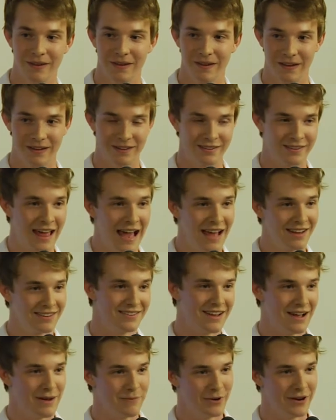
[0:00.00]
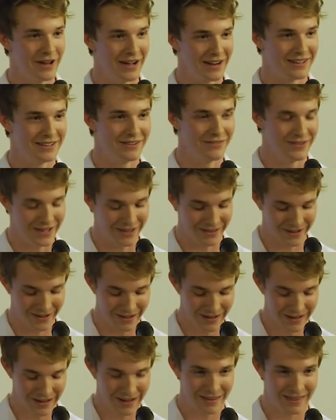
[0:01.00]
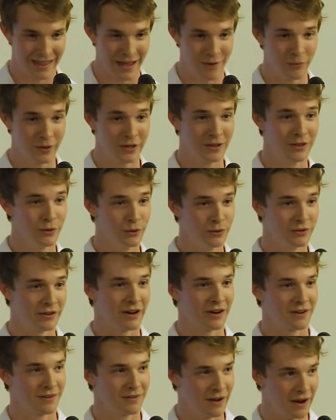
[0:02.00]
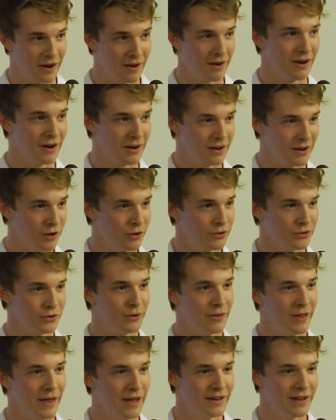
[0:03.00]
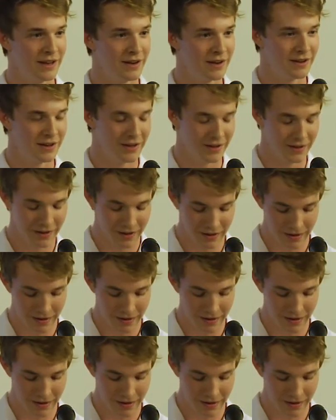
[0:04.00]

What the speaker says: because that's not productive either. Then we lose our cultural identity.